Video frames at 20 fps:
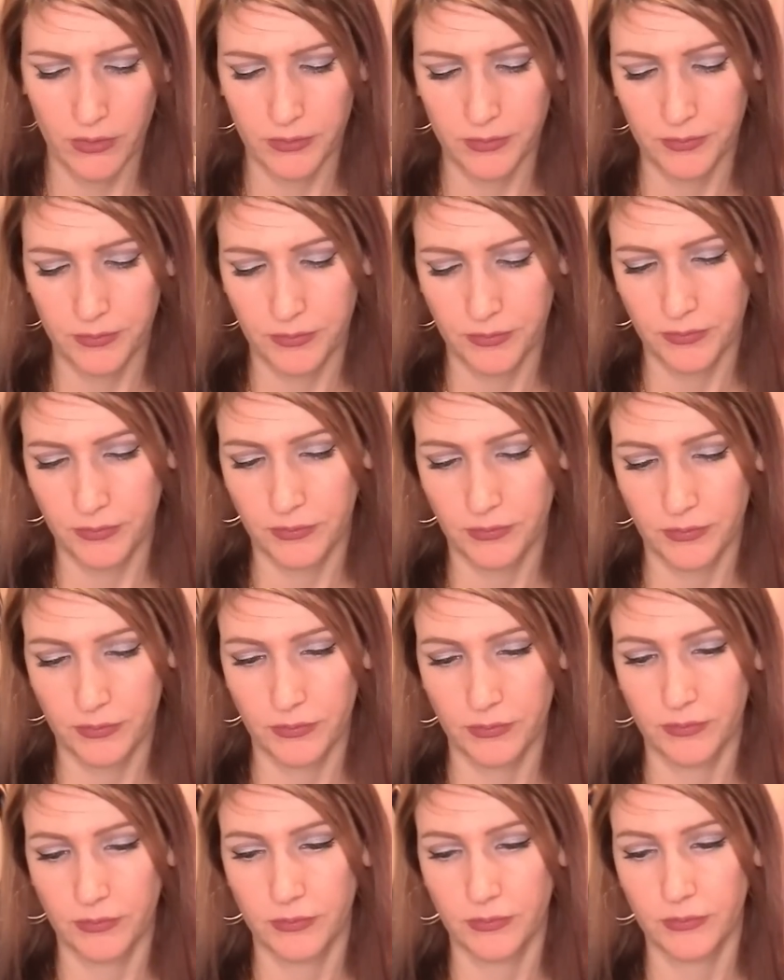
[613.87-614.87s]

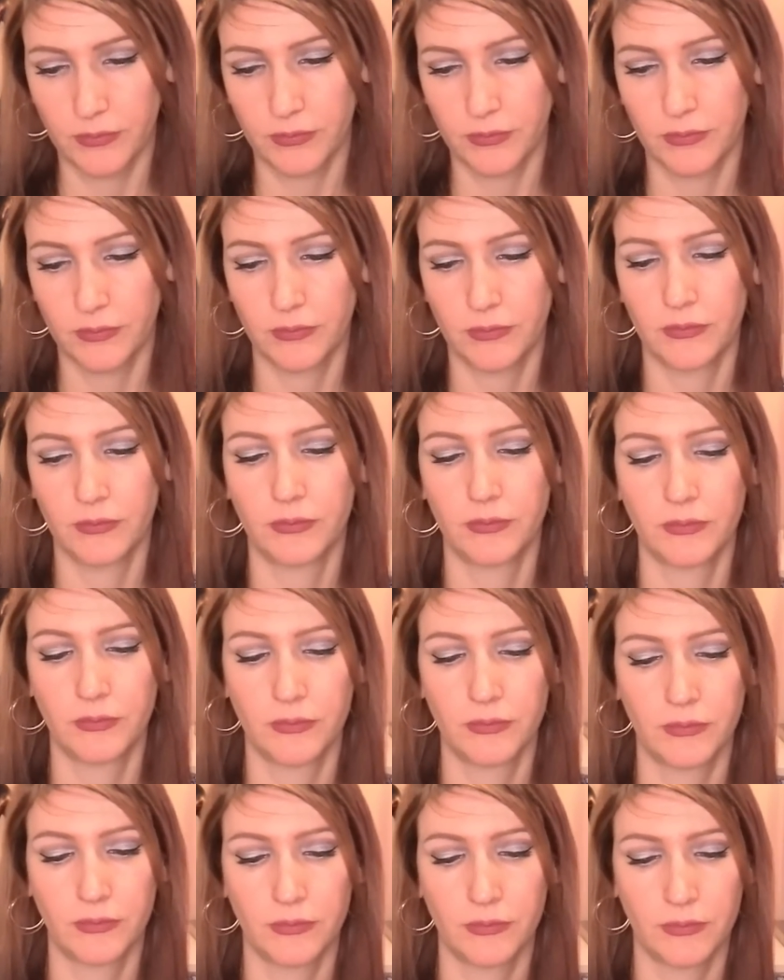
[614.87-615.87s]

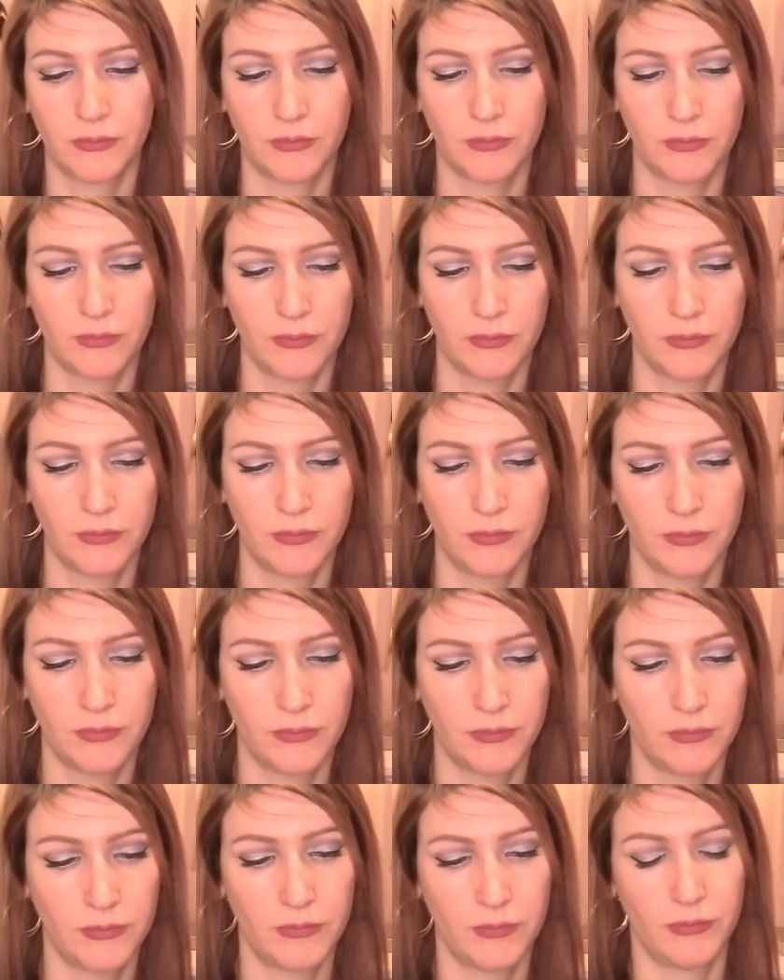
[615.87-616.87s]

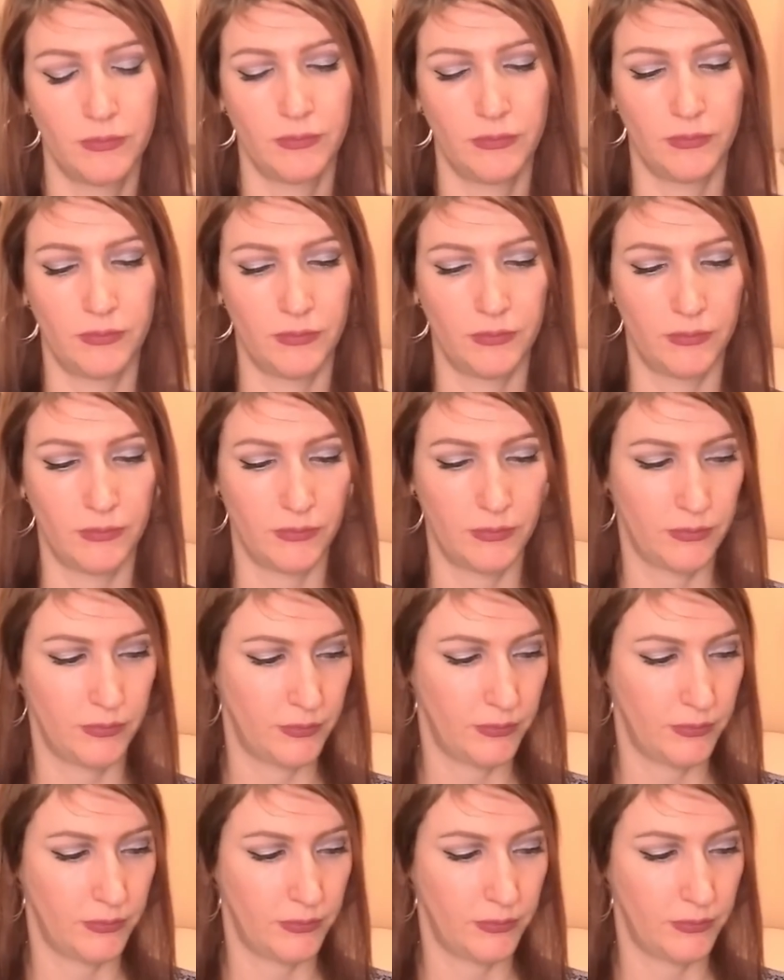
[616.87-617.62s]
Nobody speaks.